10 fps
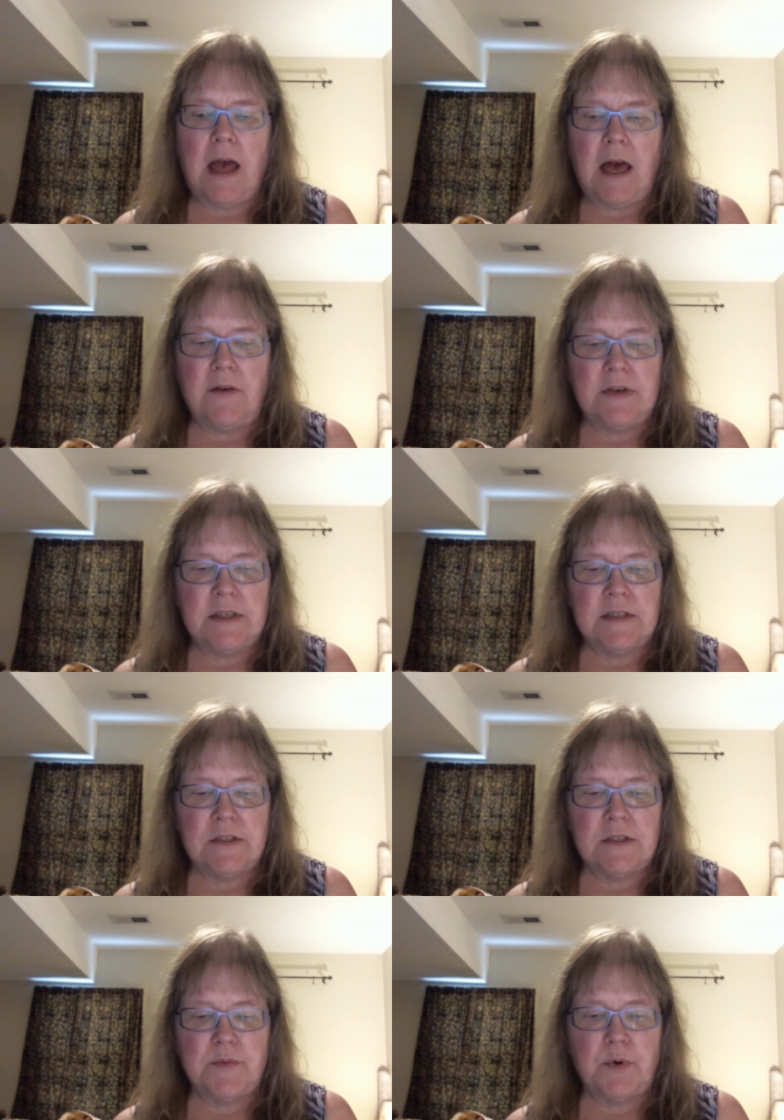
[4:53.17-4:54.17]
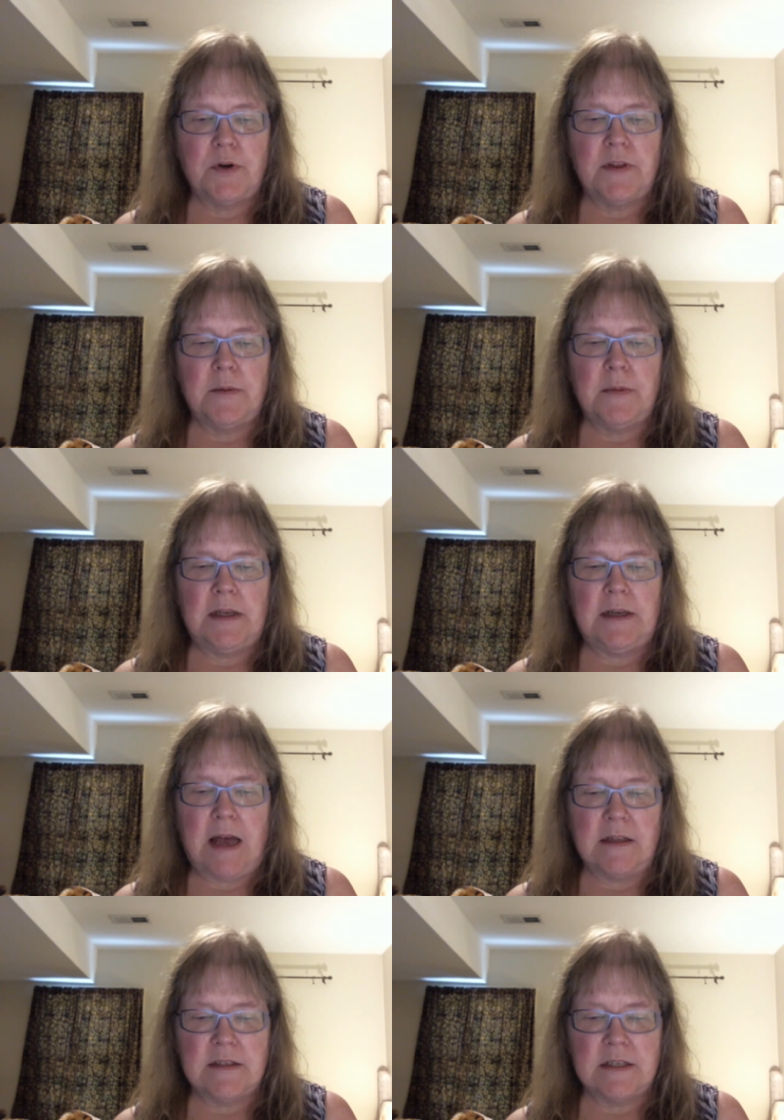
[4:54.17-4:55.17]
evidence to support them,
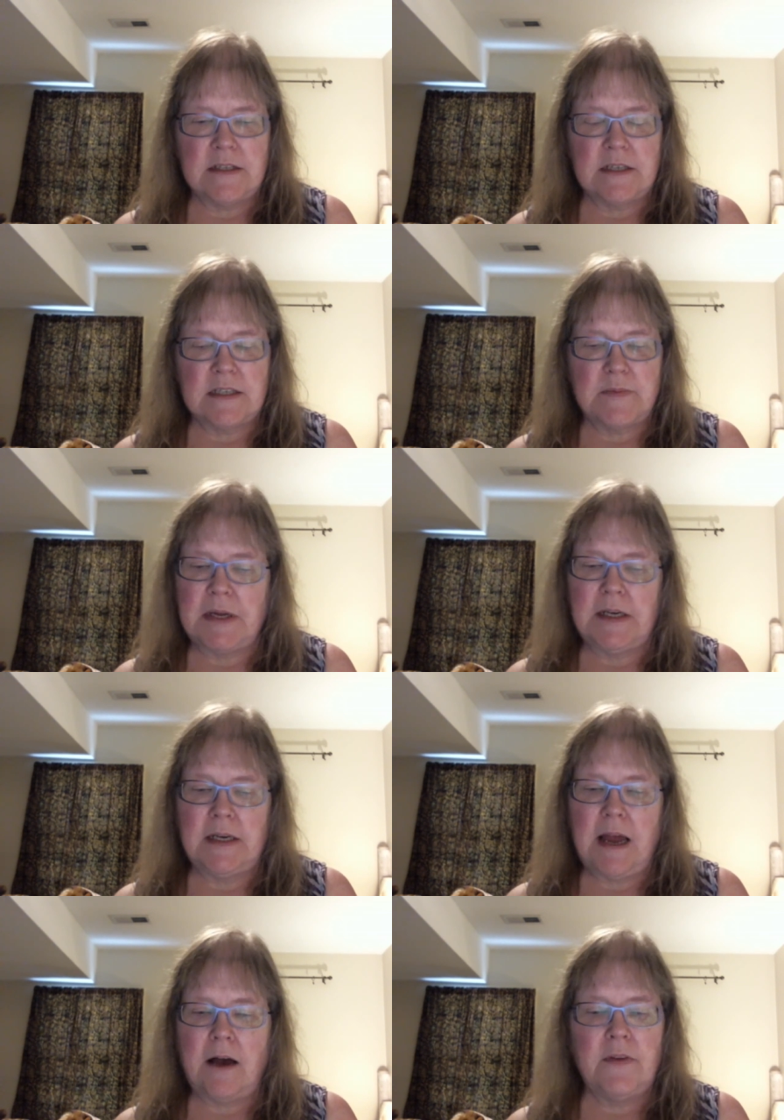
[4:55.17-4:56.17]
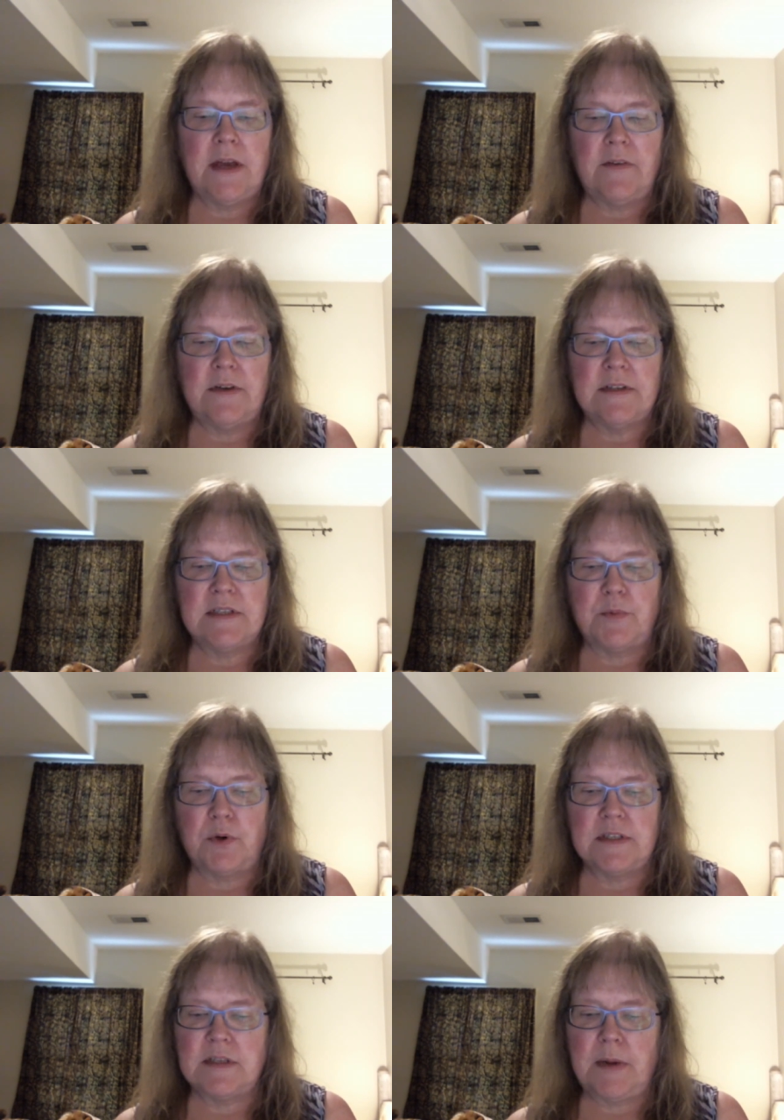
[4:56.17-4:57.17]
analysis explaining how the evidence
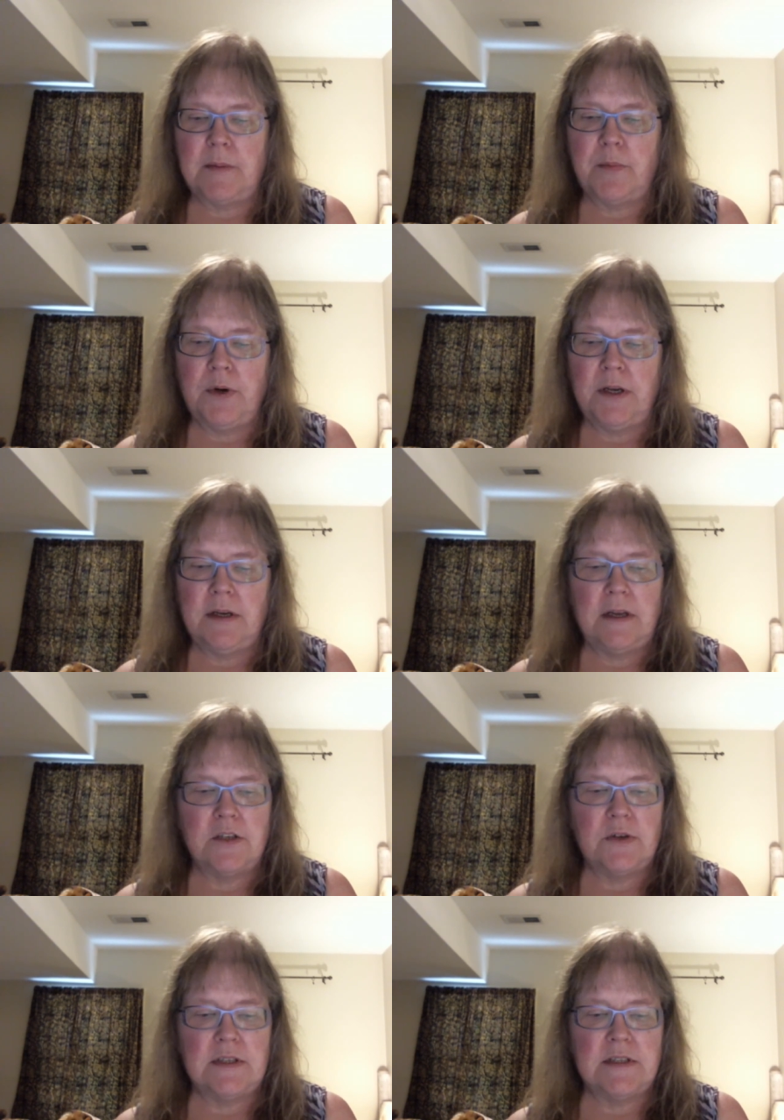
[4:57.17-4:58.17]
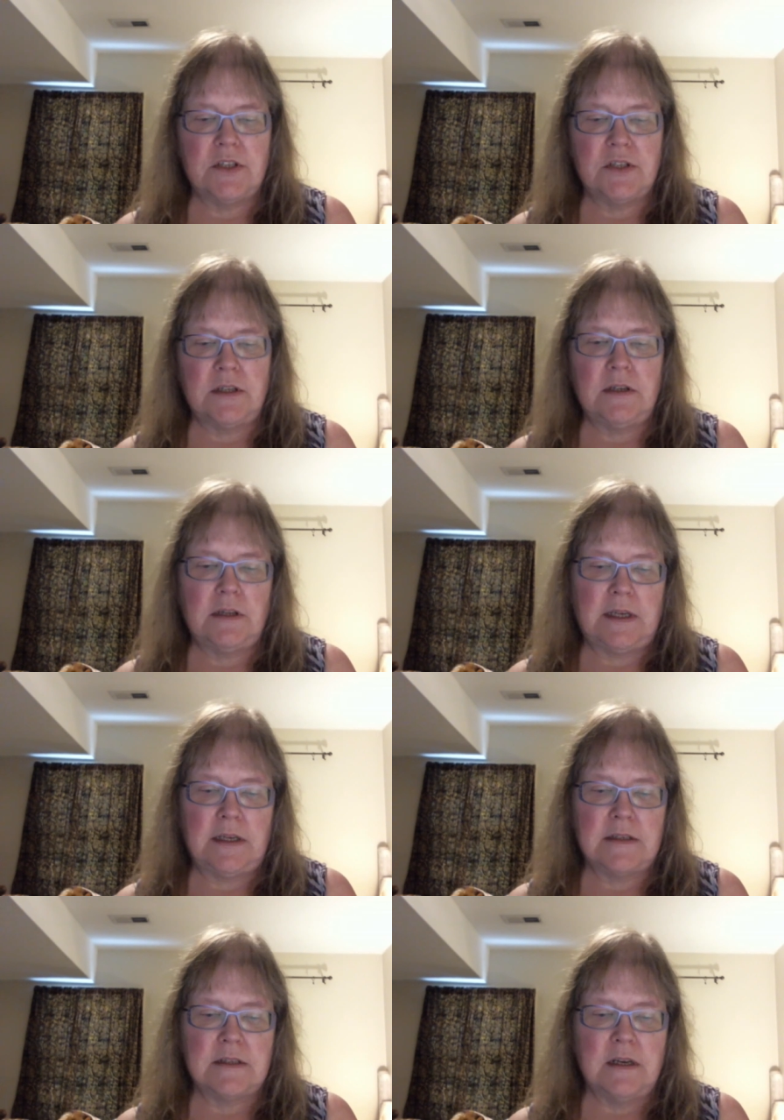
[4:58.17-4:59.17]
supports the main point, and transition
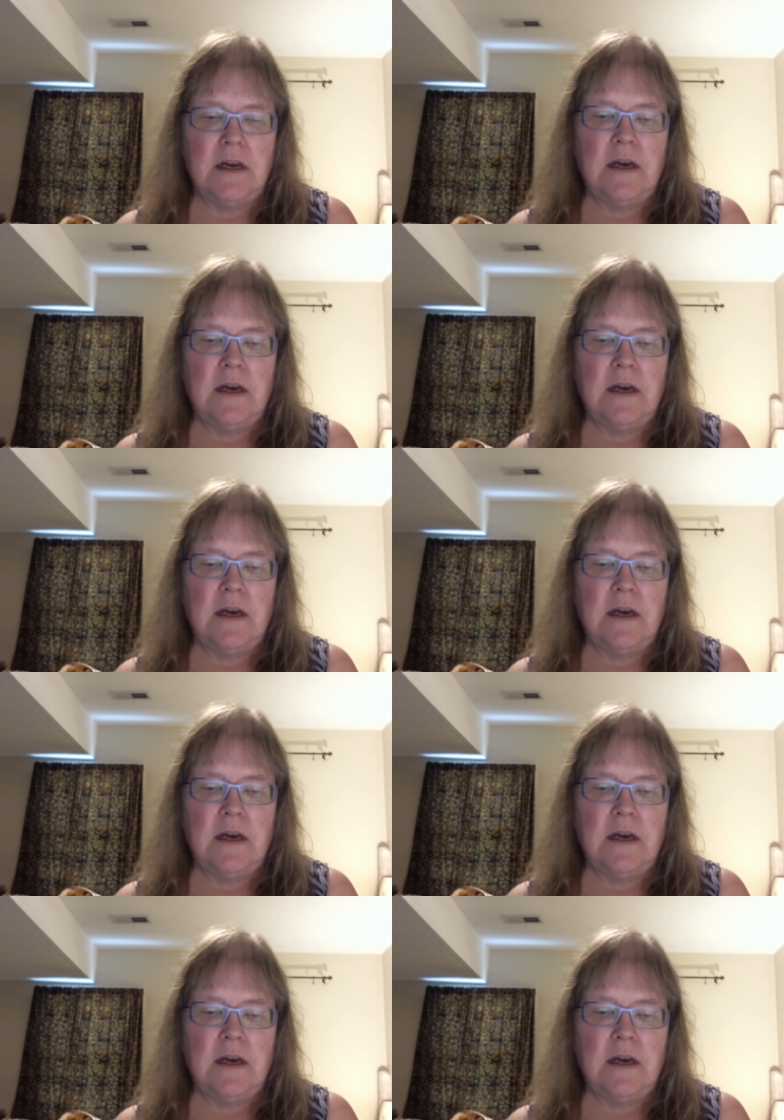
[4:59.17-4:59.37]
links